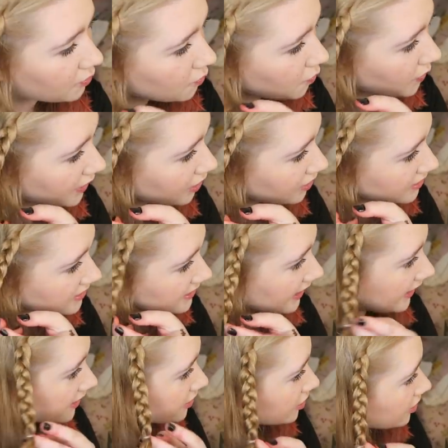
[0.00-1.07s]
the weirdest
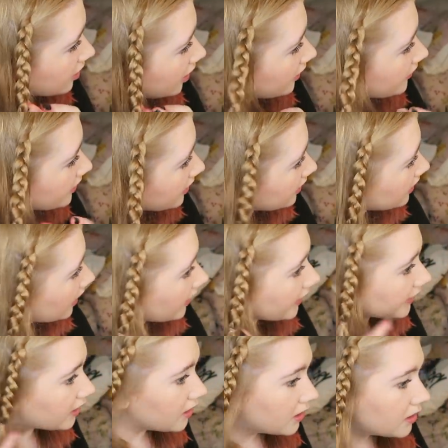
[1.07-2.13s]
texture, not even gonna
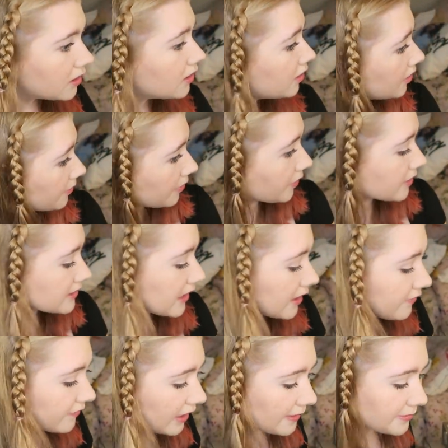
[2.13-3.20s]
lie. But we're just
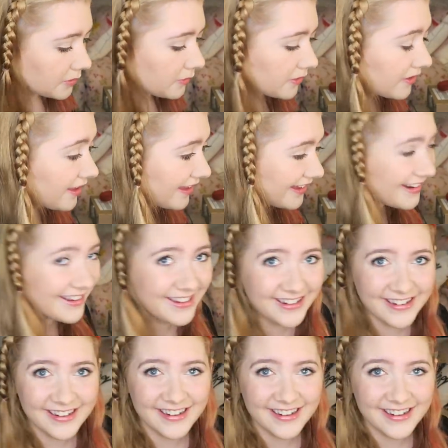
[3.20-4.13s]
kind of vibing with it.